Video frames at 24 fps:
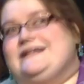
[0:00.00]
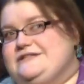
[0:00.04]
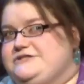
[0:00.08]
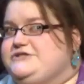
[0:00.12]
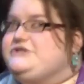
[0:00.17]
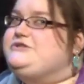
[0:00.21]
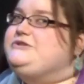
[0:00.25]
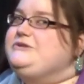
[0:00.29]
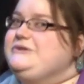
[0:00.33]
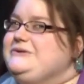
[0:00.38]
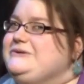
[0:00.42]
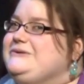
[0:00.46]

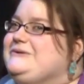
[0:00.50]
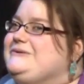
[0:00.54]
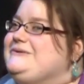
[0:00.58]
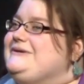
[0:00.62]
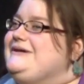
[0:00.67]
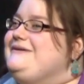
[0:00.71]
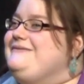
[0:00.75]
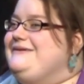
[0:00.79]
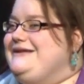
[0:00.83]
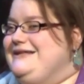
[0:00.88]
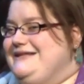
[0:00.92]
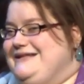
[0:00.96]
it's true.
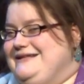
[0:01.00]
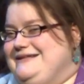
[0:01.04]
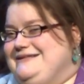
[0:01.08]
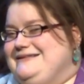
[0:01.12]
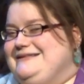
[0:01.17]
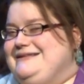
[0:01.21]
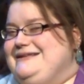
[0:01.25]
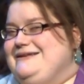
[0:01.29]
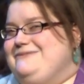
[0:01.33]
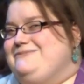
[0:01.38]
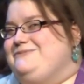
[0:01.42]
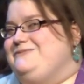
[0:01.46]
I mean,
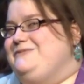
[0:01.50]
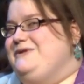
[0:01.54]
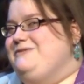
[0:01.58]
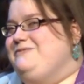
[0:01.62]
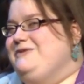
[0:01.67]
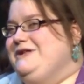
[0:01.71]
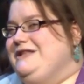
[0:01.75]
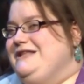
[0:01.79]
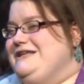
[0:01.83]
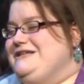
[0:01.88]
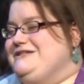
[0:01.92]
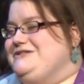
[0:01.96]

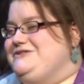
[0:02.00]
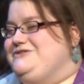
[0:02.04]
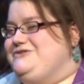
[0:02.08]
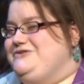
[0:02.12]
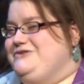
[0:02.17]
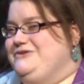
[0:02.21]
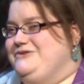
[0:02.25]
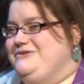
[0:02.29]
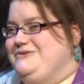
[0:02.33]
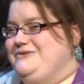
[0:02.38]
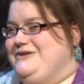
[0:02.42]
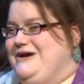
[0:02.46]
it really is
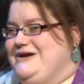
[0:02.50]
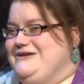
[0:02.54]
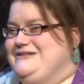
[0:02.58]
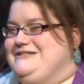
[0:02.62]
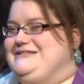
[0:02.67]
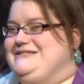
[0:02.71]
true. Our